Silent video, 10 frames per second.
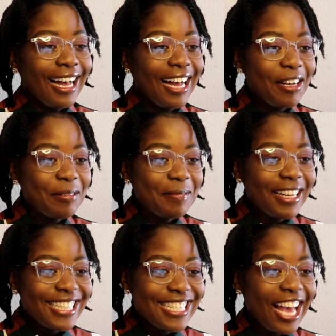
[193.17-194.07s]

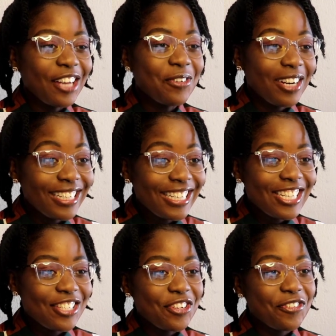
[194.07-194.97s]
Um, Taiwan
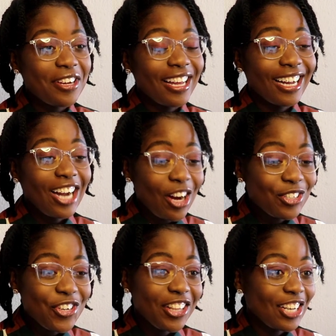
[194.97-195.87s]
is a, a,
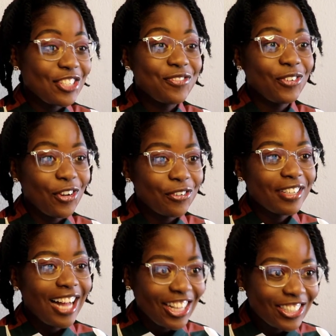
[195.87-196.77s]
country that is full
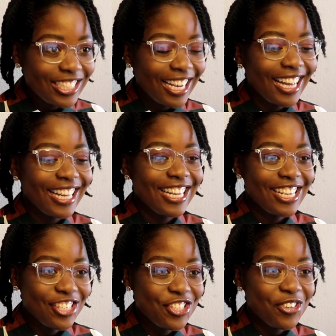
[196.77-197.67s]
of culture and
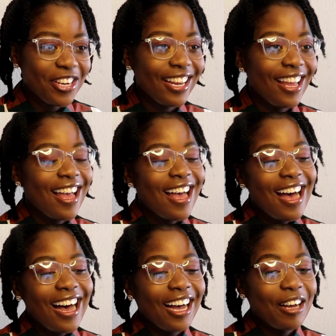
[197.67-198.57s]
history.
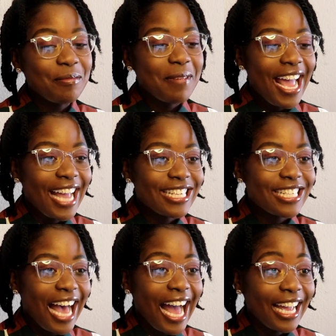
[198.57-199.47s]
Um,
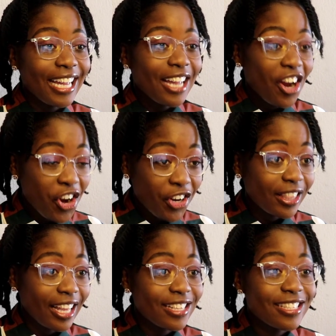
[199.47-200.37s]
and I
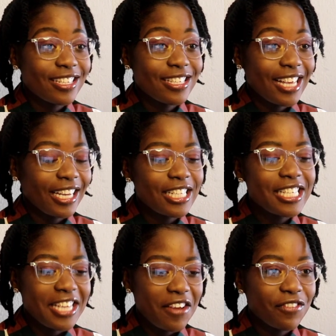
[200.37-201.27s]
heard that it's the second
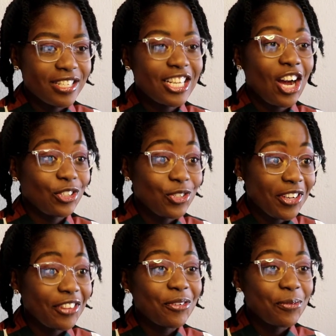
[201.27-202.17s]
safest
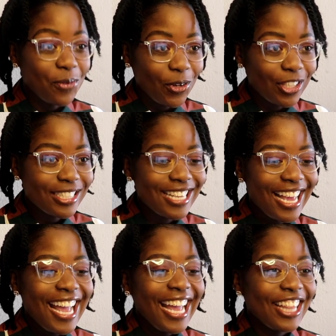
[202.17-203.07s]
country in the world.
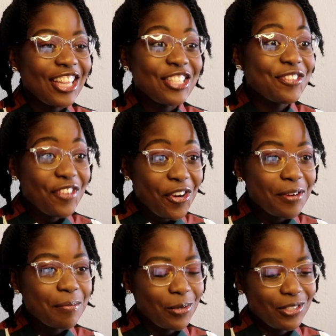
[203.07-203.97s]
And that's
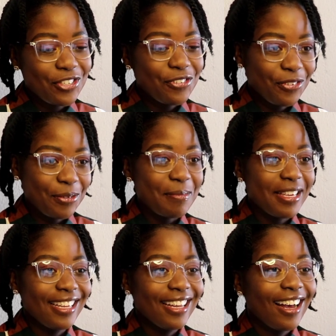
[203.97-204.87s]
very important for
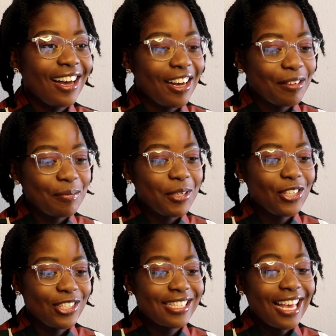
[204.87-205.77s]
me um,
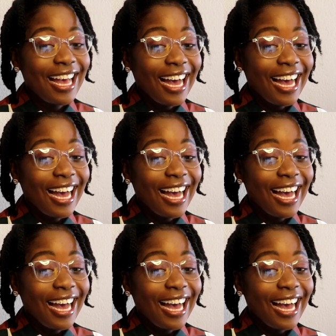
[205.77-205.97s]
because